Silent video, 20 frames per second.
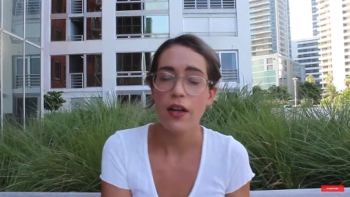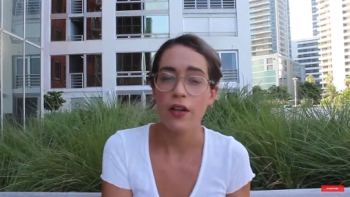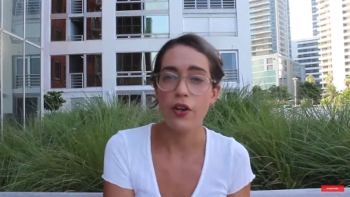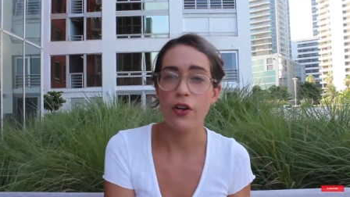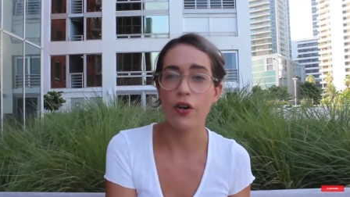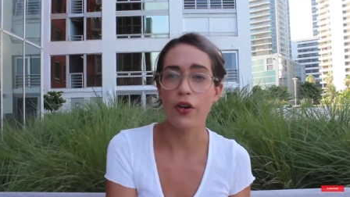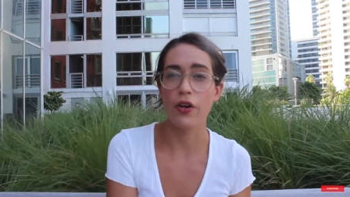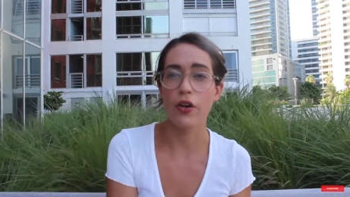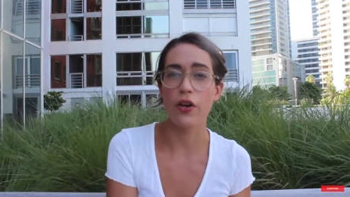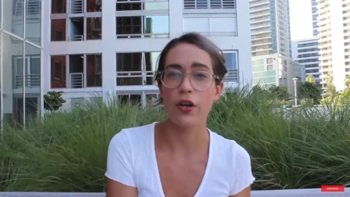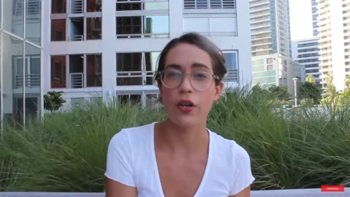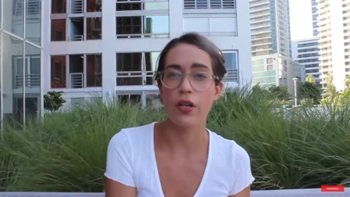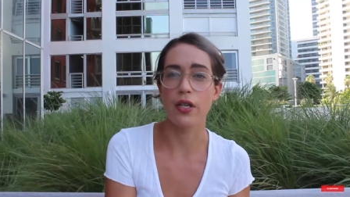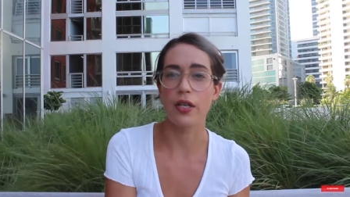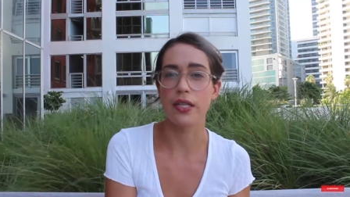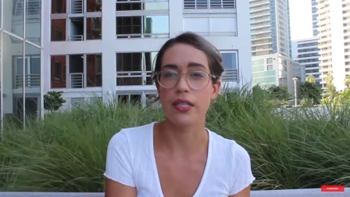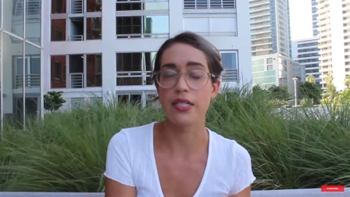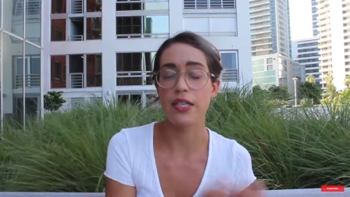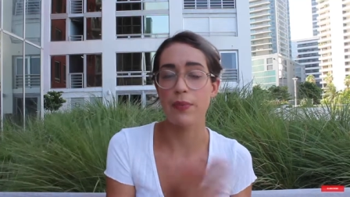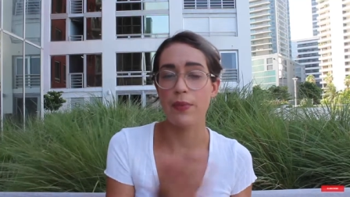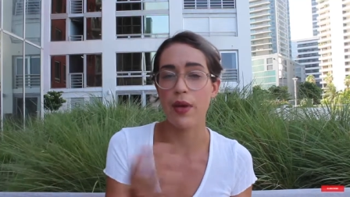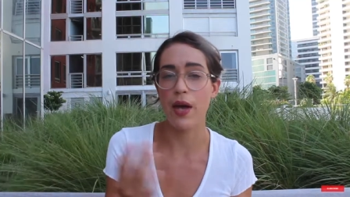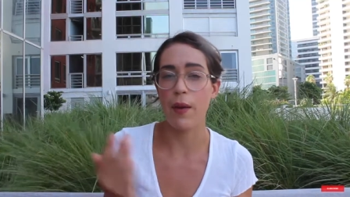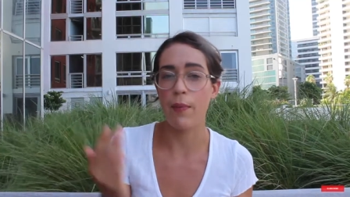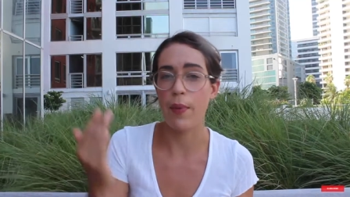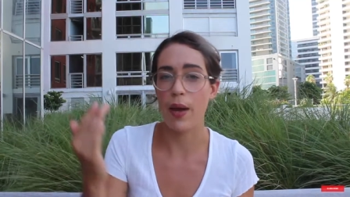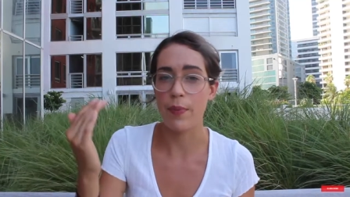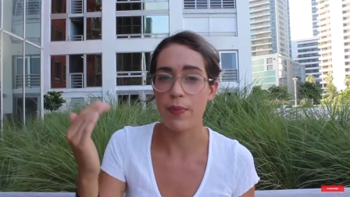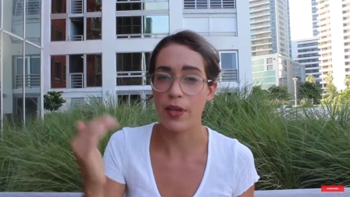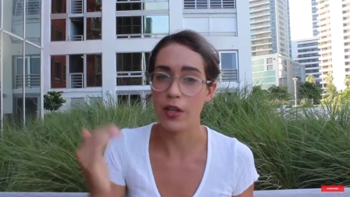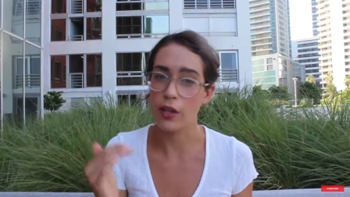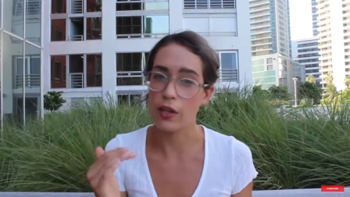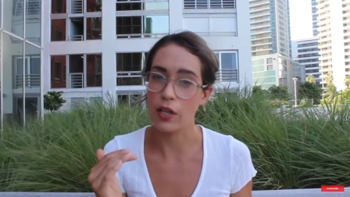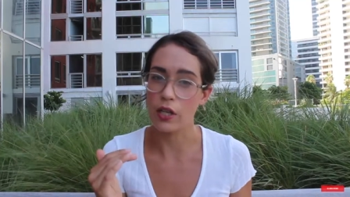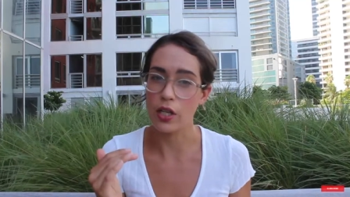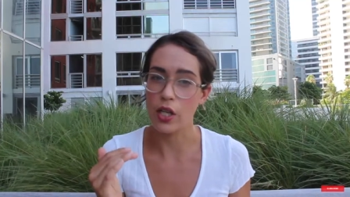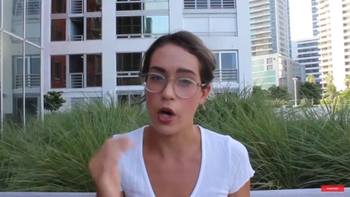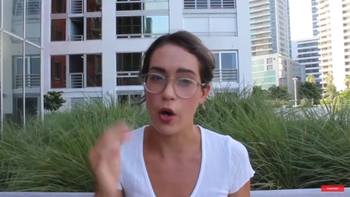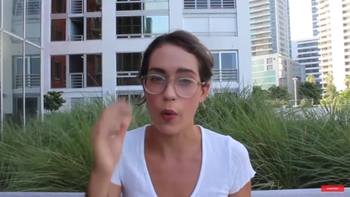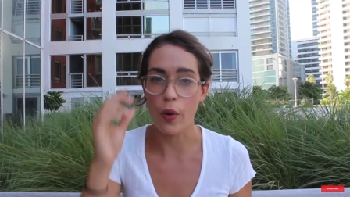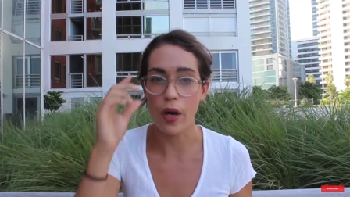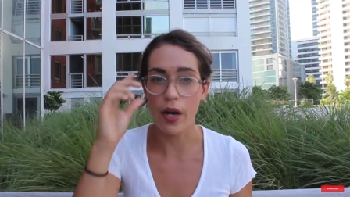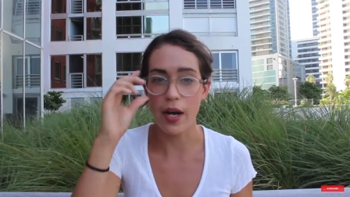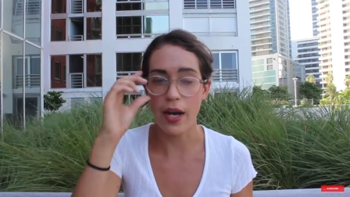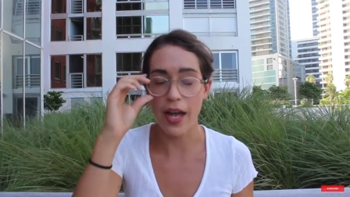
your C P M might be a little lower,